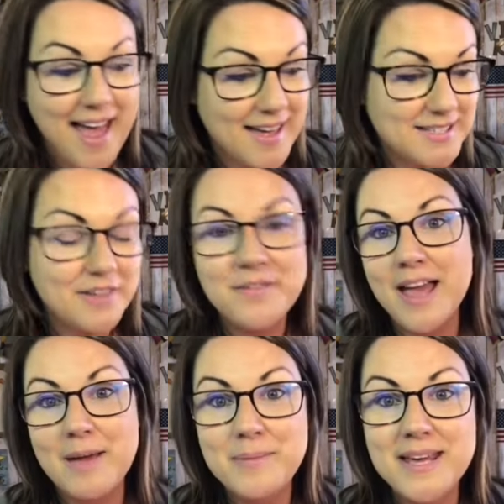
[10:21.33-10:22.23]
as a
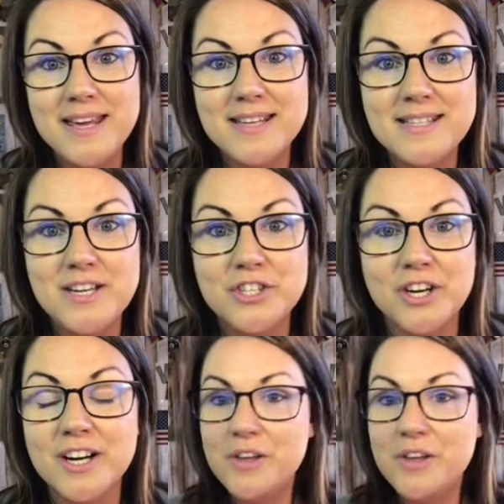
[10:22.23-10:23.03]
VIPKid teacher.